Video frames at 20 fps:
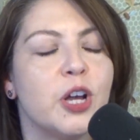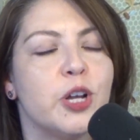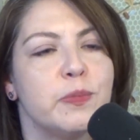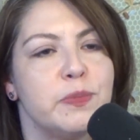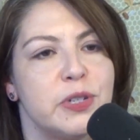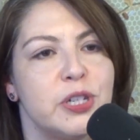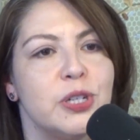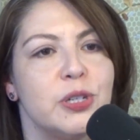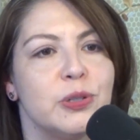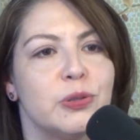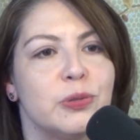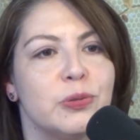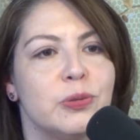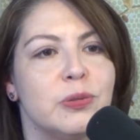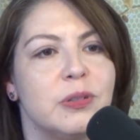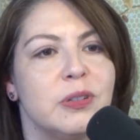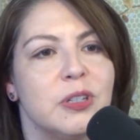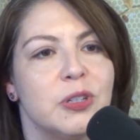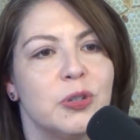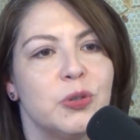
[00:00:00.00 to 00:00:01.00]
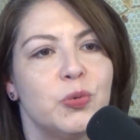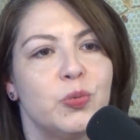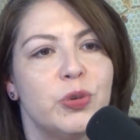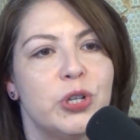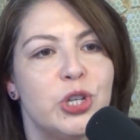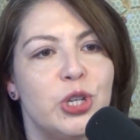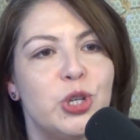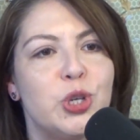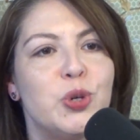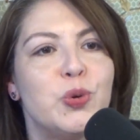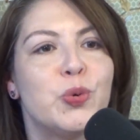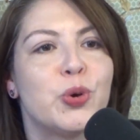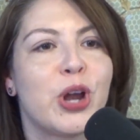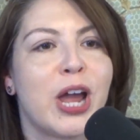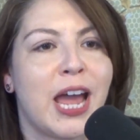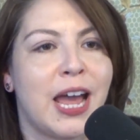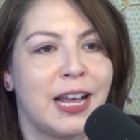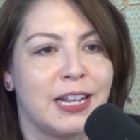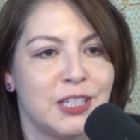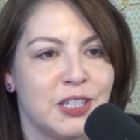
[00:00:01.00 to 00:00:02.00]
helped you, when you were
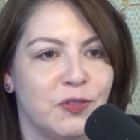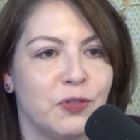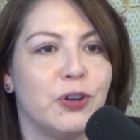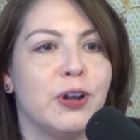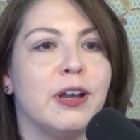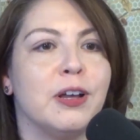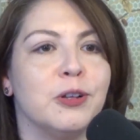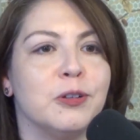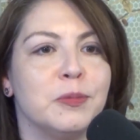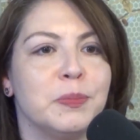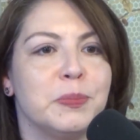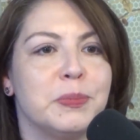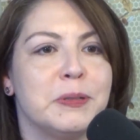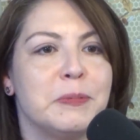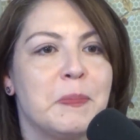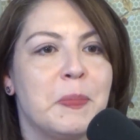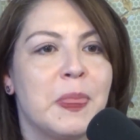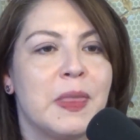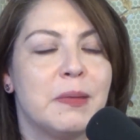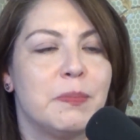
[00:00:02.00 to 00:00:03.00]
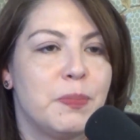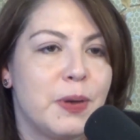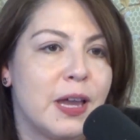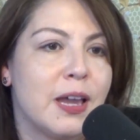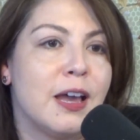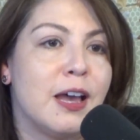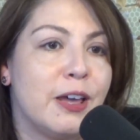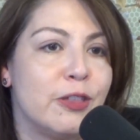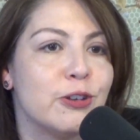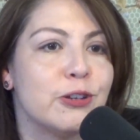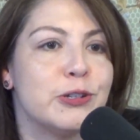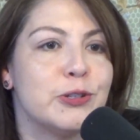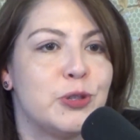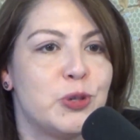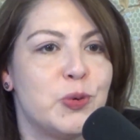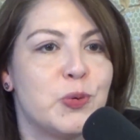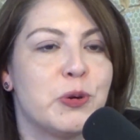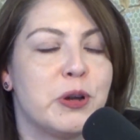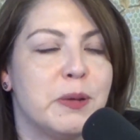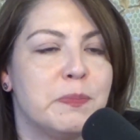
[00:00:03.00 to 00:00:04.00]
asked for help by others
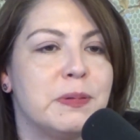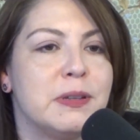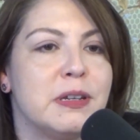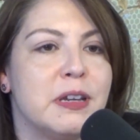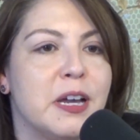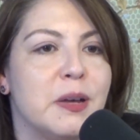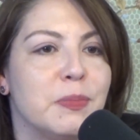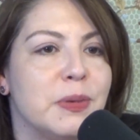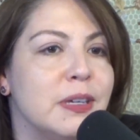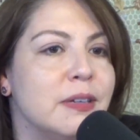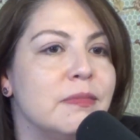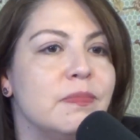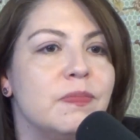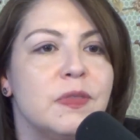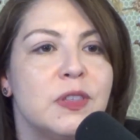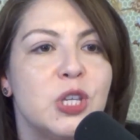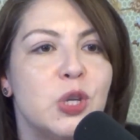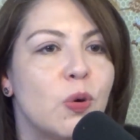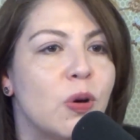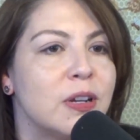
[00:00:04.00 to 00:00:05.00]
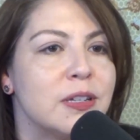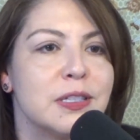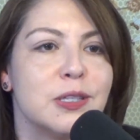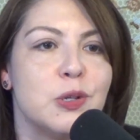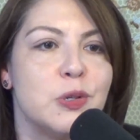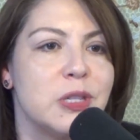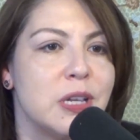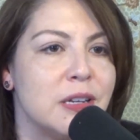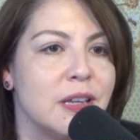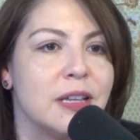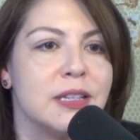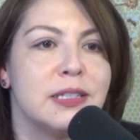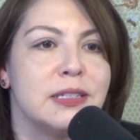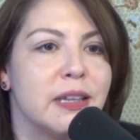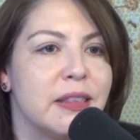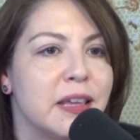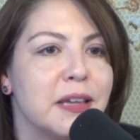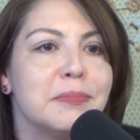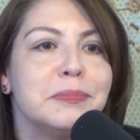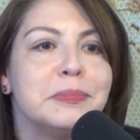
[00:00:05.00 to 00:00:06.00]
who were up and coming, you also said yes
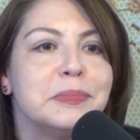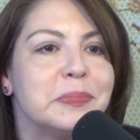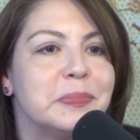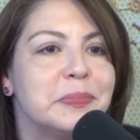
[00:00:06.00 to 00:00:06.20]
to them.